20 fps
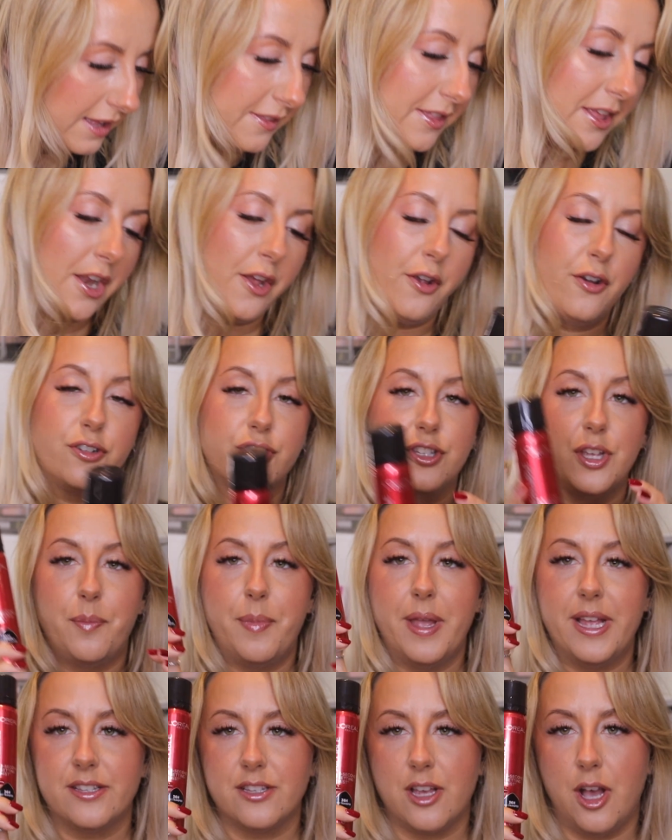And then I also
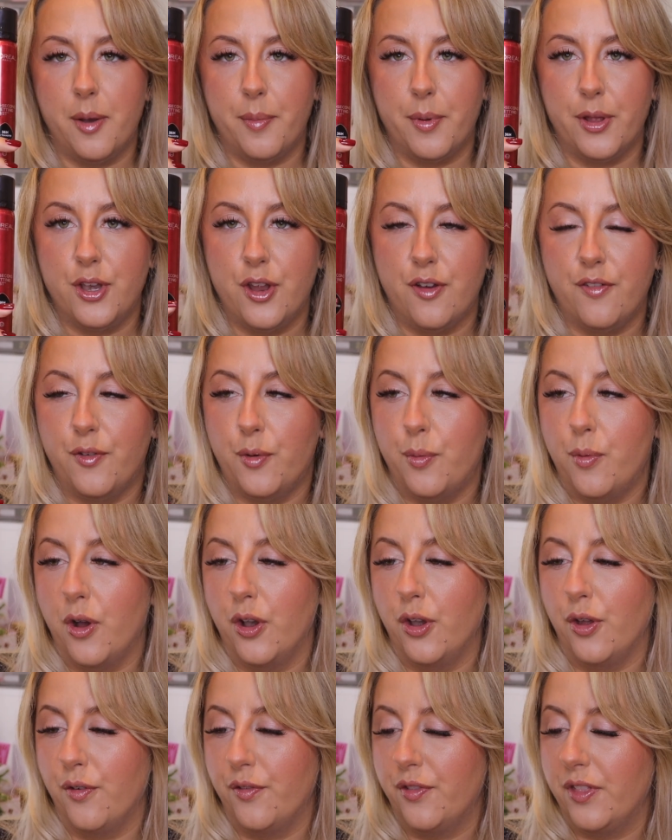picked up another
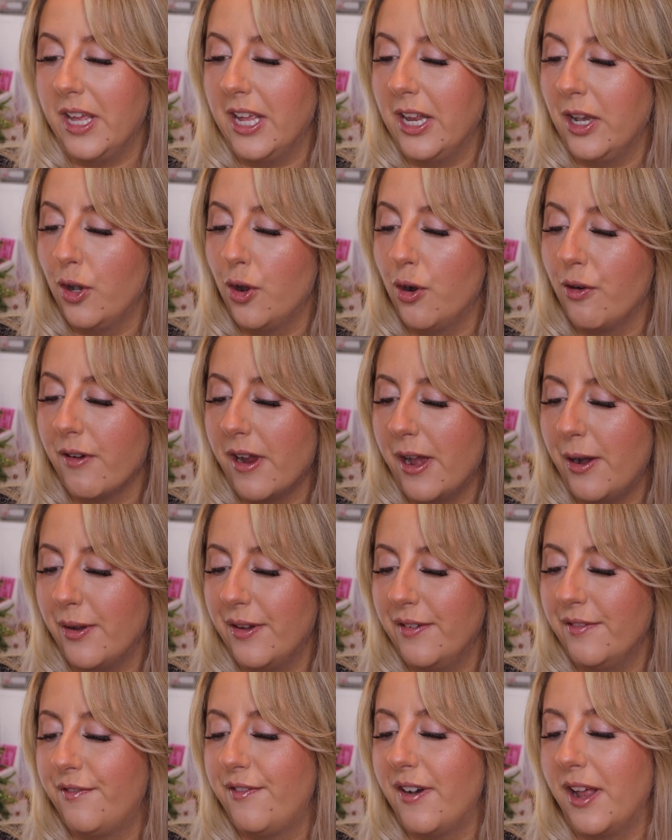one of the L'Oreal
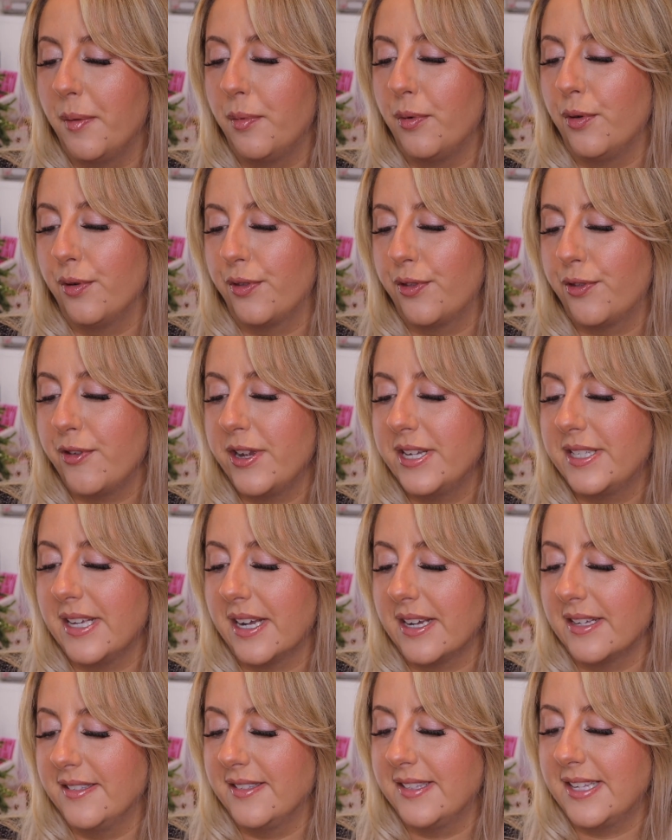Infallible 3
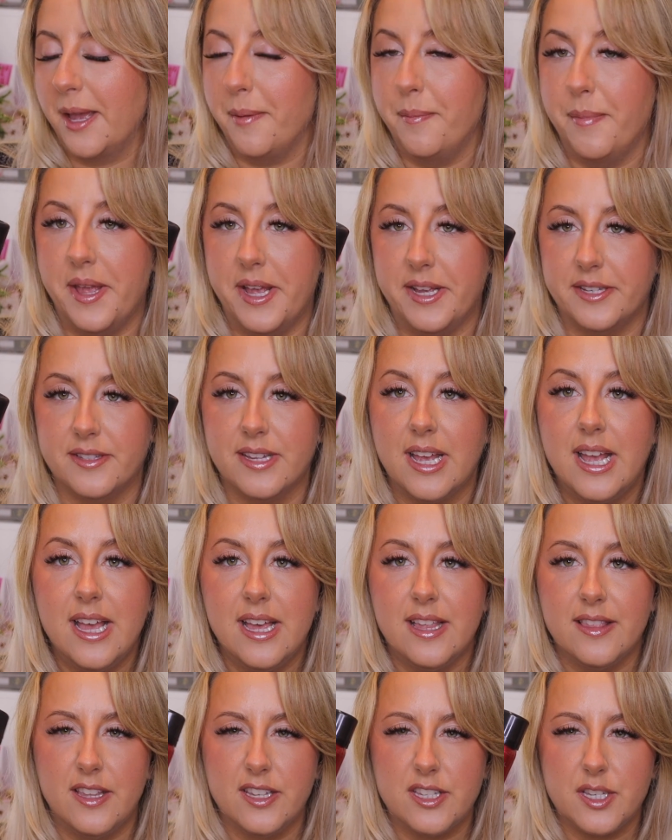Second Set and Mist.
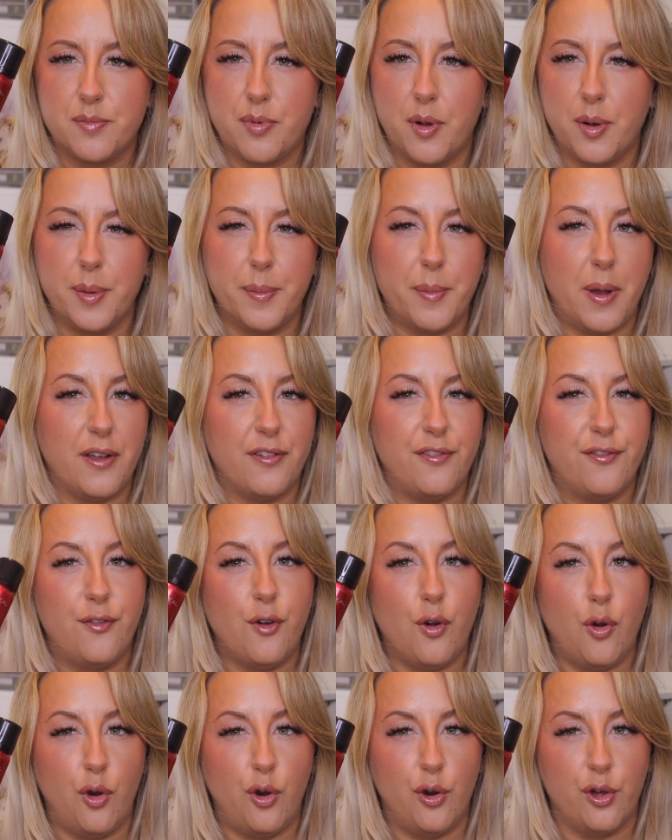This is probably my
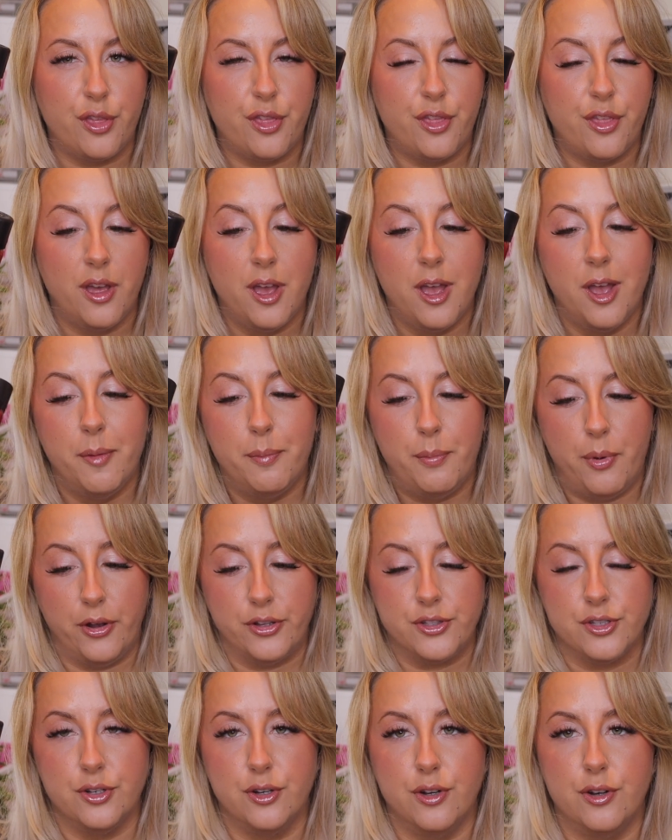4th
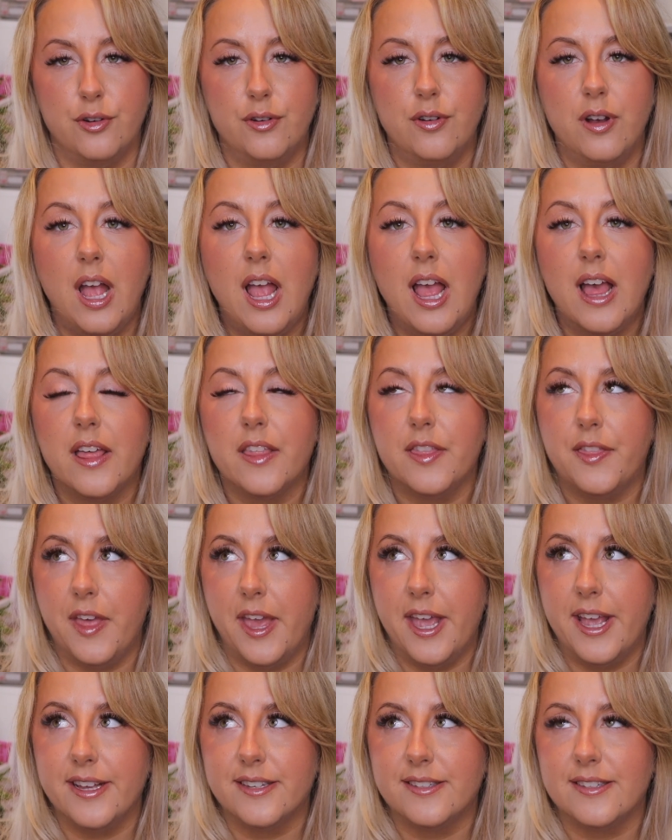bottle.
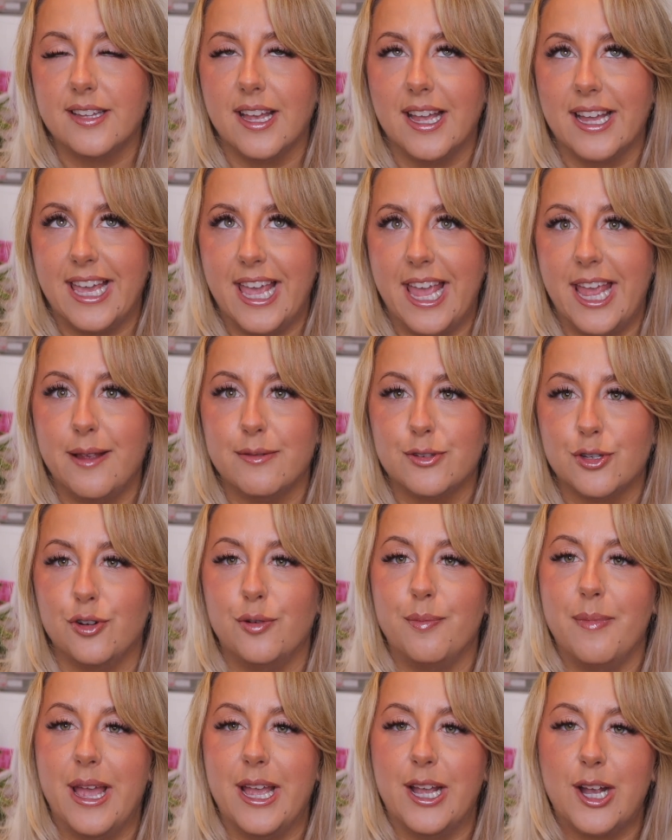This keeps your
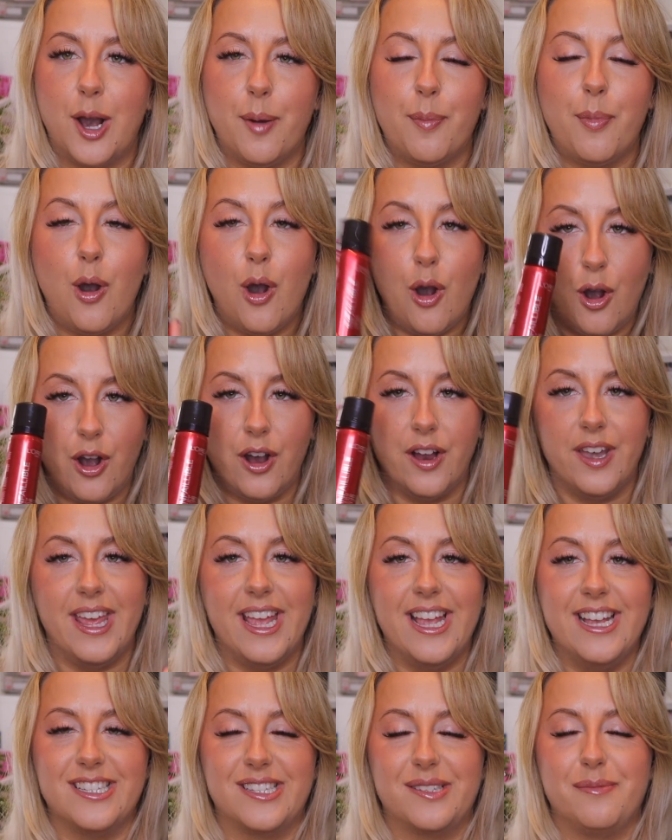makeup on.
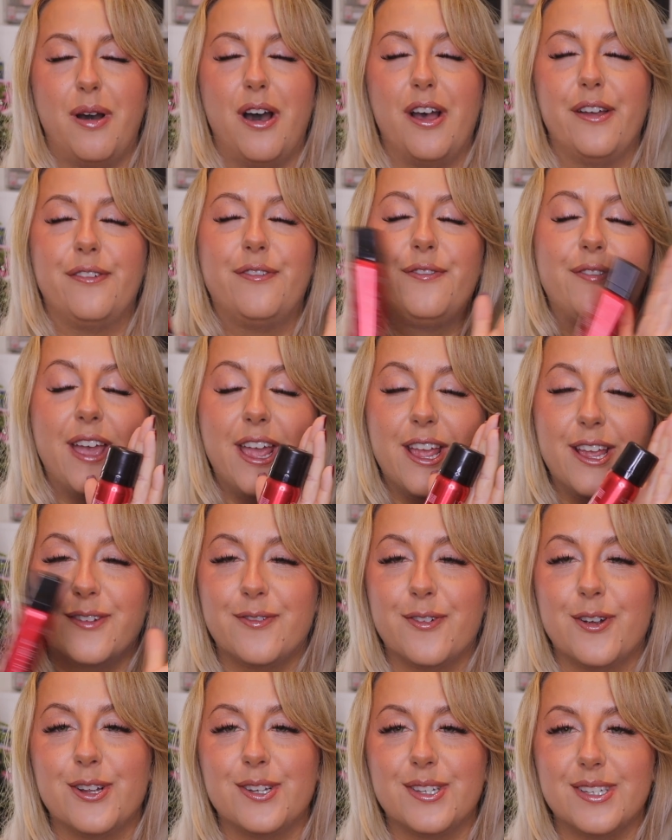It's my
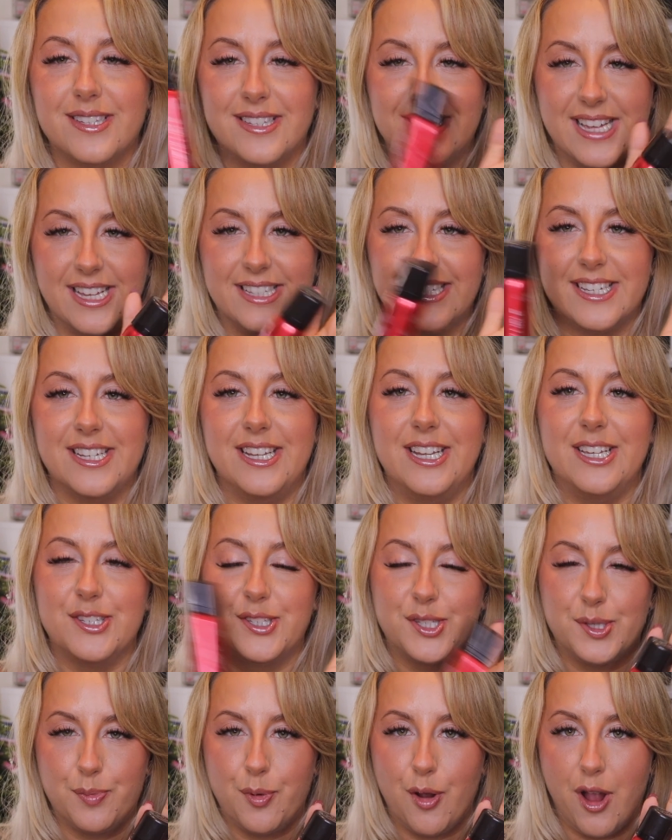favourite setting
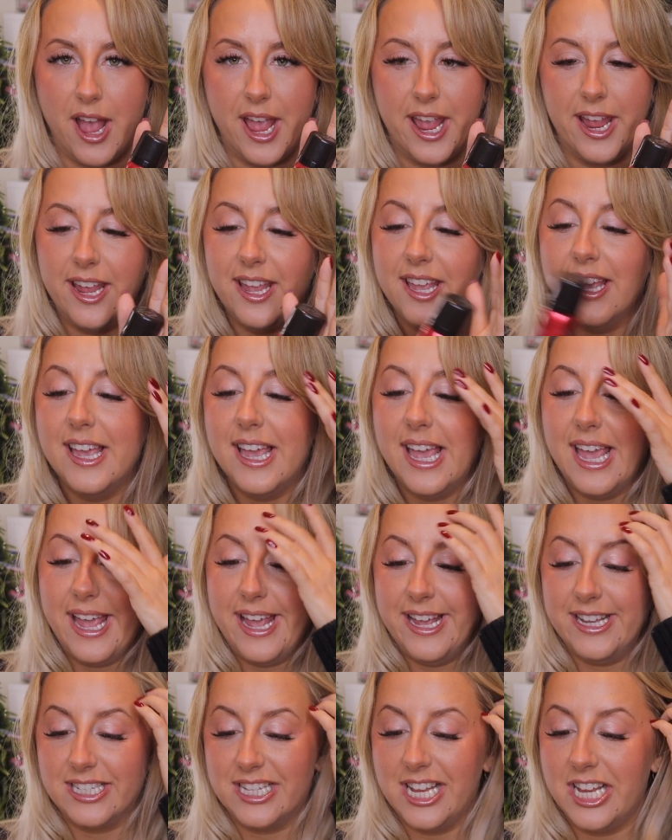spray.
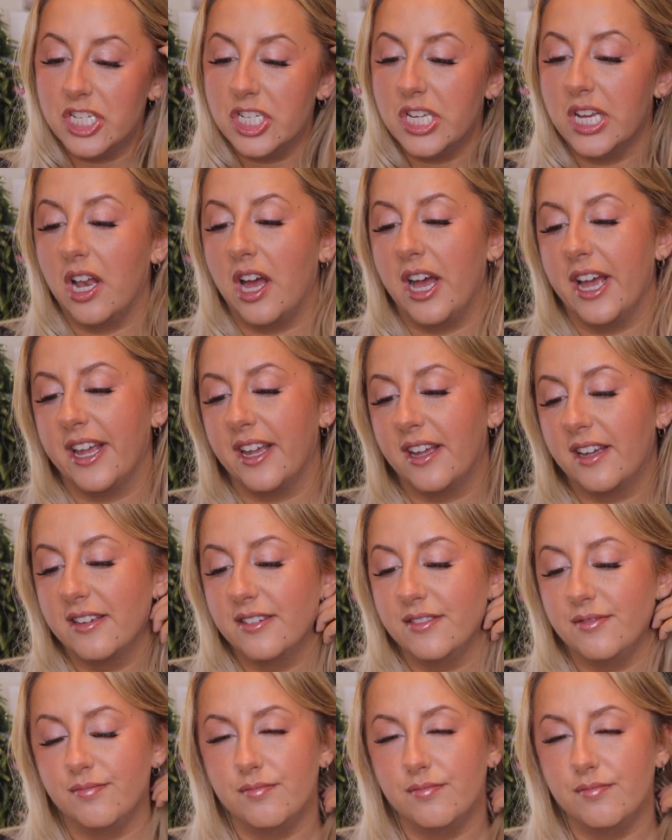It's literally like